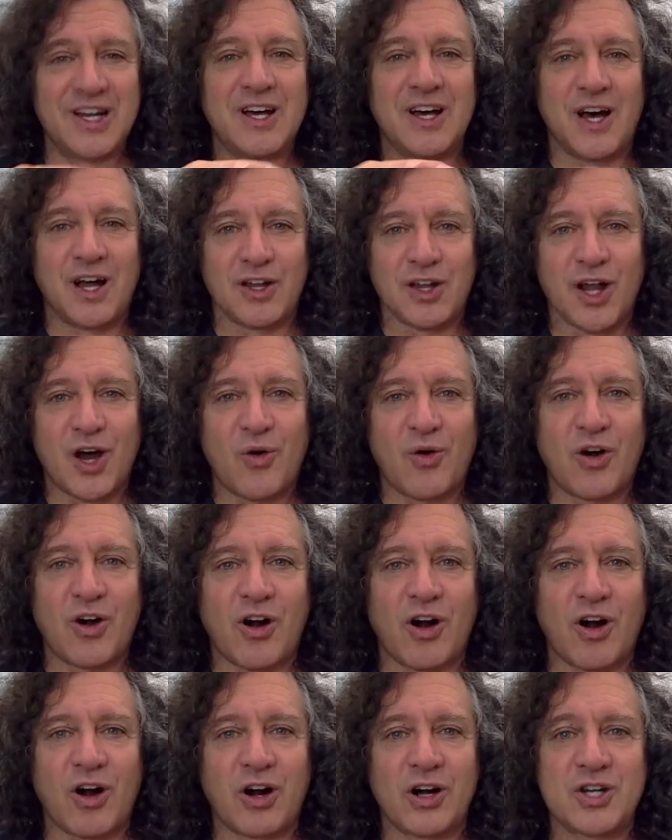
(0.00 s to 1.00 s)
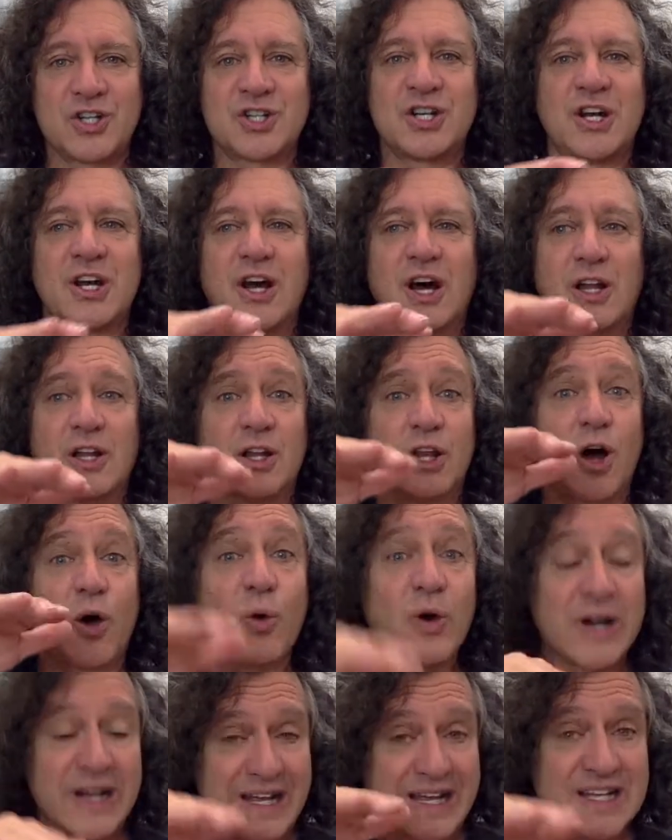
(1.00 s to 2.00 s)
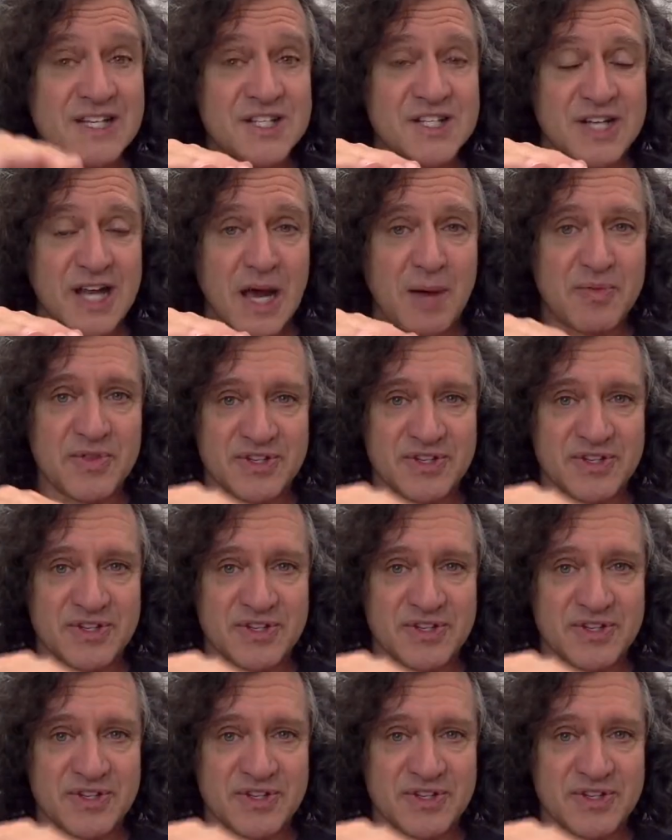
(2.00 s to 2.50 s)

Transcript: a lower arch, a lower instep,